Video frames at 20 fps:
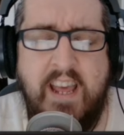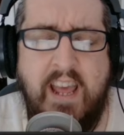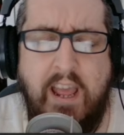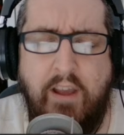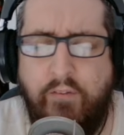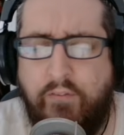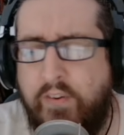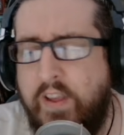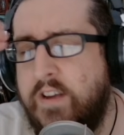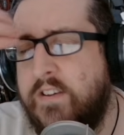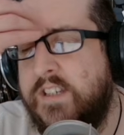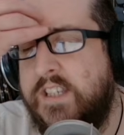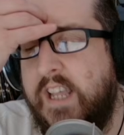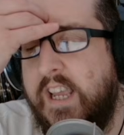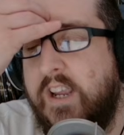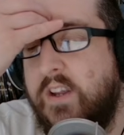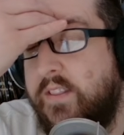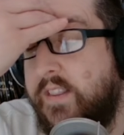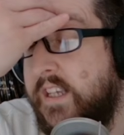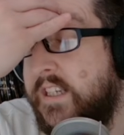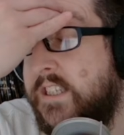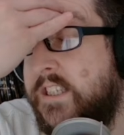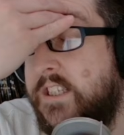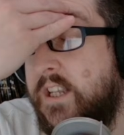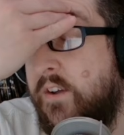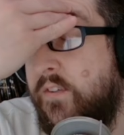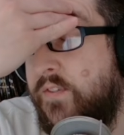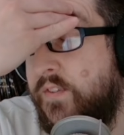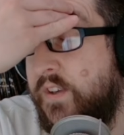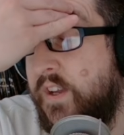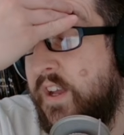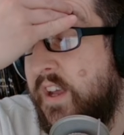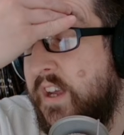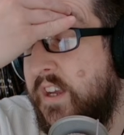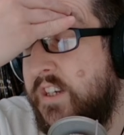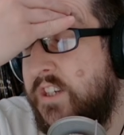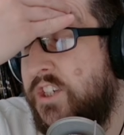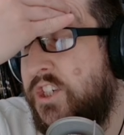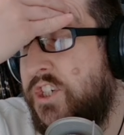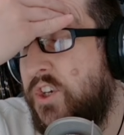It feels like this stuff
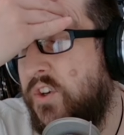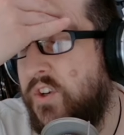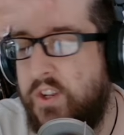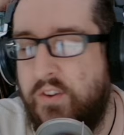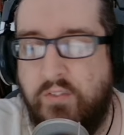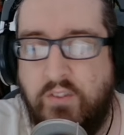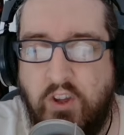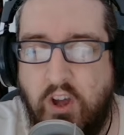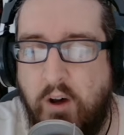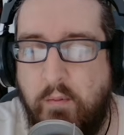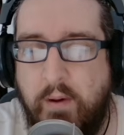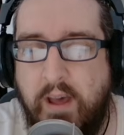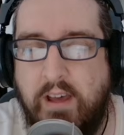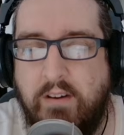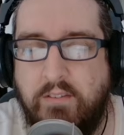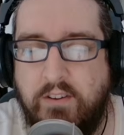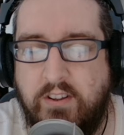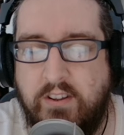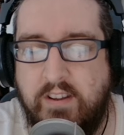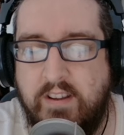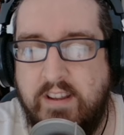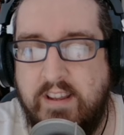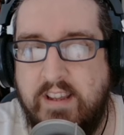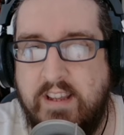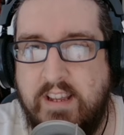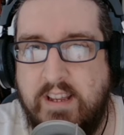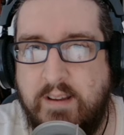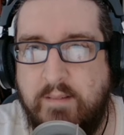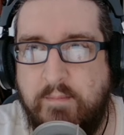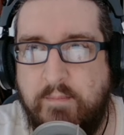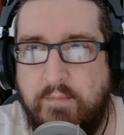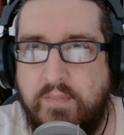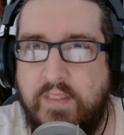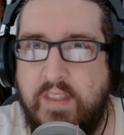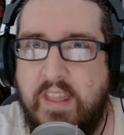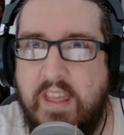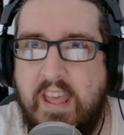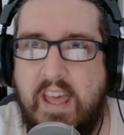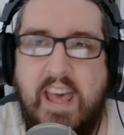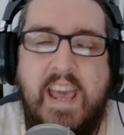should have come out
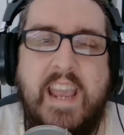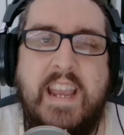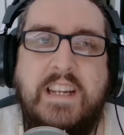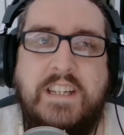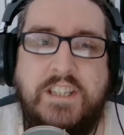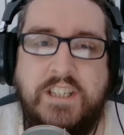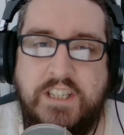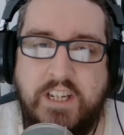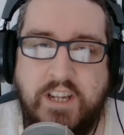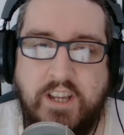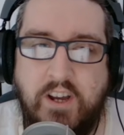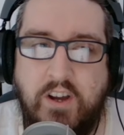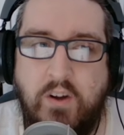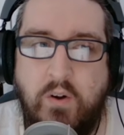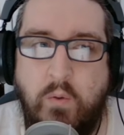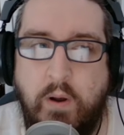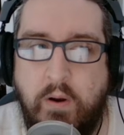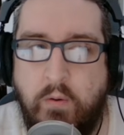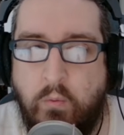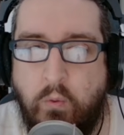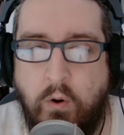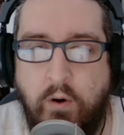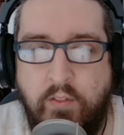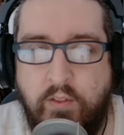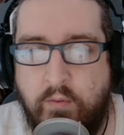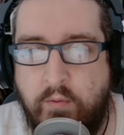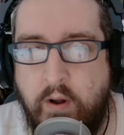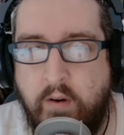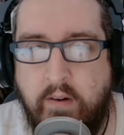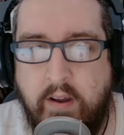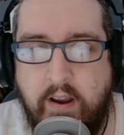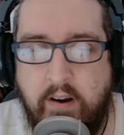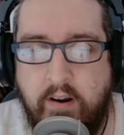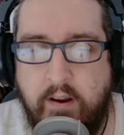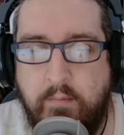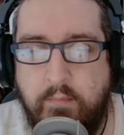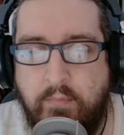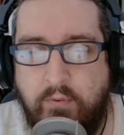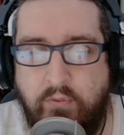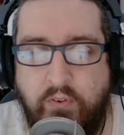ages ago when War of the
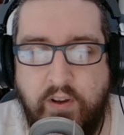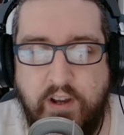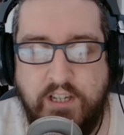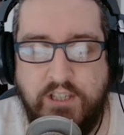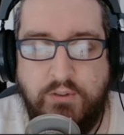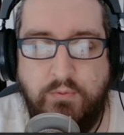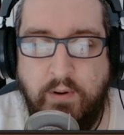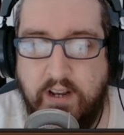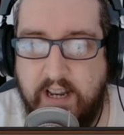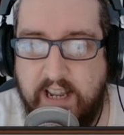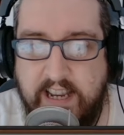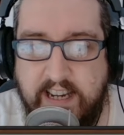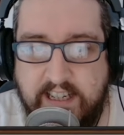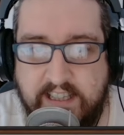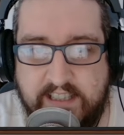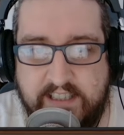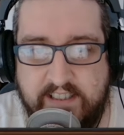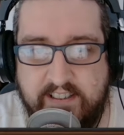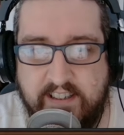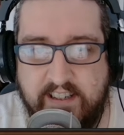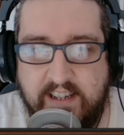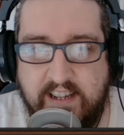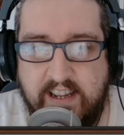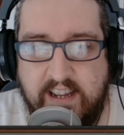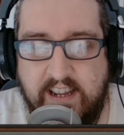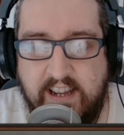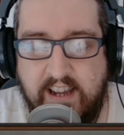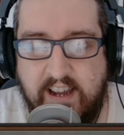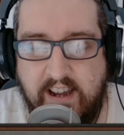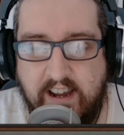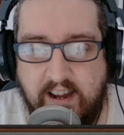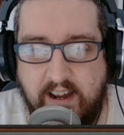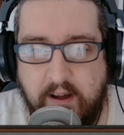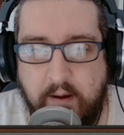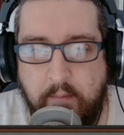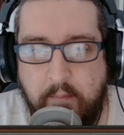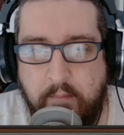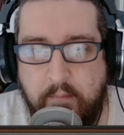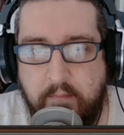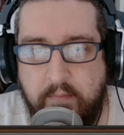Rohirrim first released,
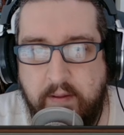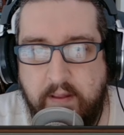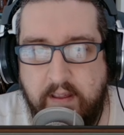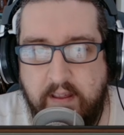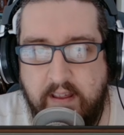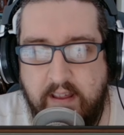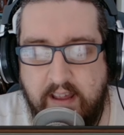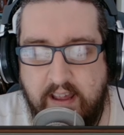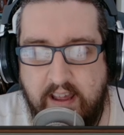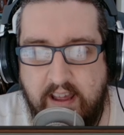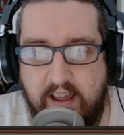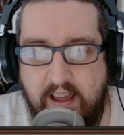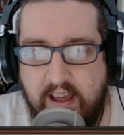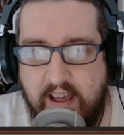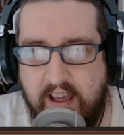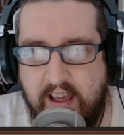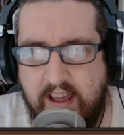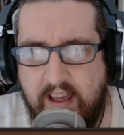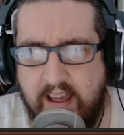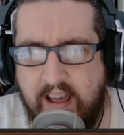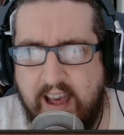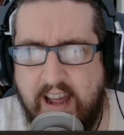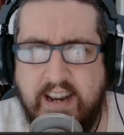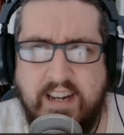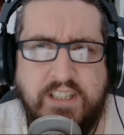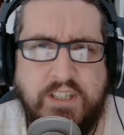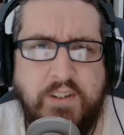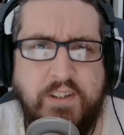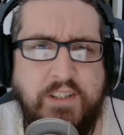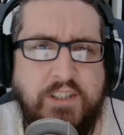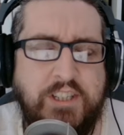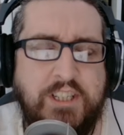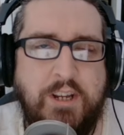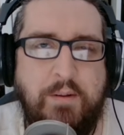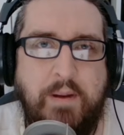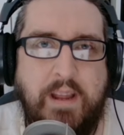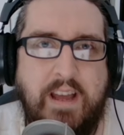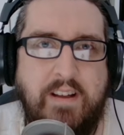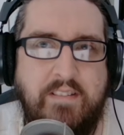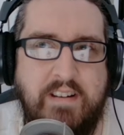and it's only just
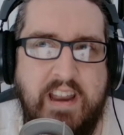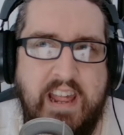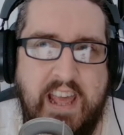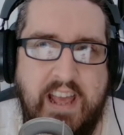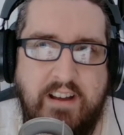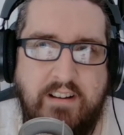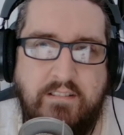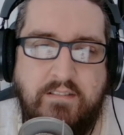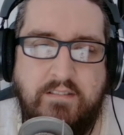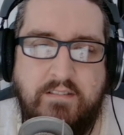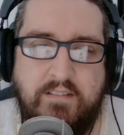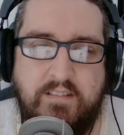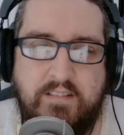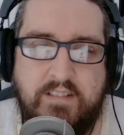coming out now.